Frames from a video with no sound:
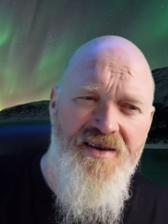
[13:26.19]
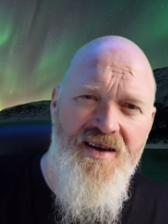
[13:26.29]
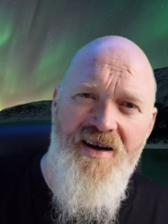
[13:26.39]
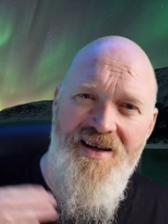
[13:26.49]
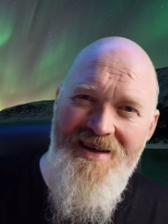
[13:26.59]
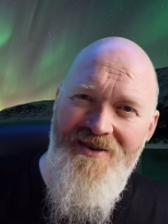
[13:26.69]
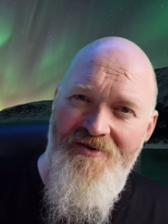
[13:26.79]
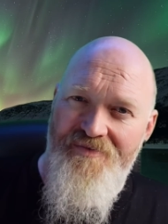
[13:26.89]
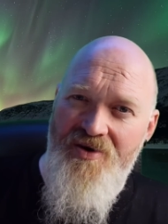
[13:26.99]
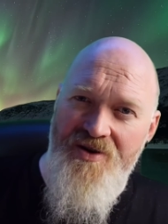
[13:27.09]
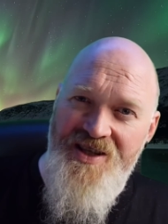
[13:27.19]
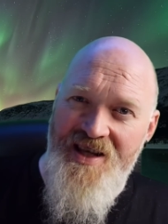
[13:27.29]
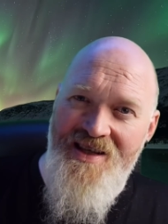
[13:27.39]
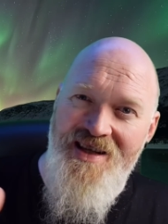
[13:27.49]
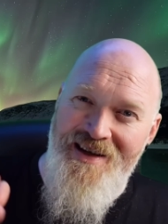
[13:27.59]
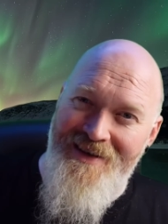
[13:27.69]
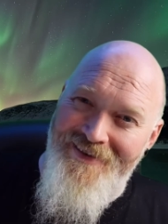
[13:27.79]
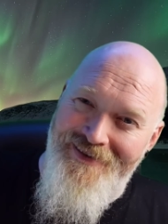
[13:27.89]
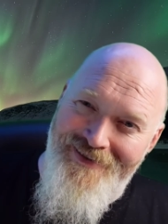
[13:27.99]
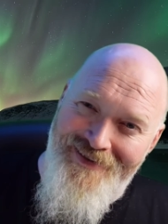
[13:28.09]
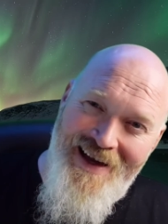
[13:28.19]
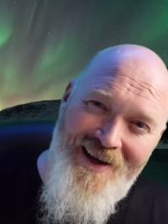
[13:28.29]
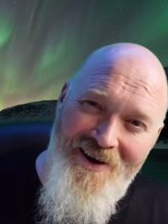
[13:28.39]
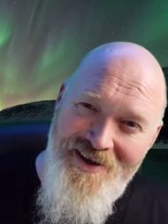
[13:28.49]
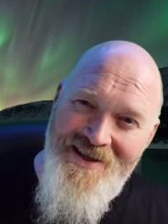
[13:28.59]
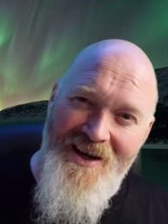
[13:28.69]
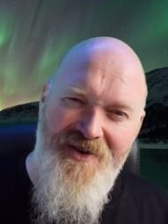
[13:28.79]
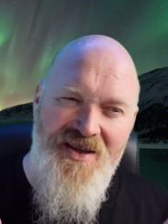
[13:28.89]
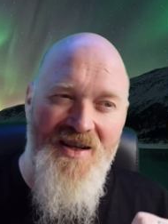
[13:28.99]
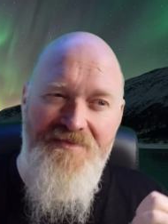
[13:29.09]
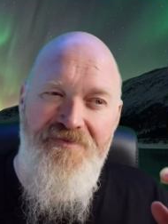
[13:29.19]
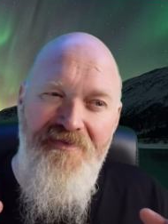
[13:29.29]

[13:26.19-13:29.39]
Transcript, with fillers: The idea of processing that kind of stuff, it's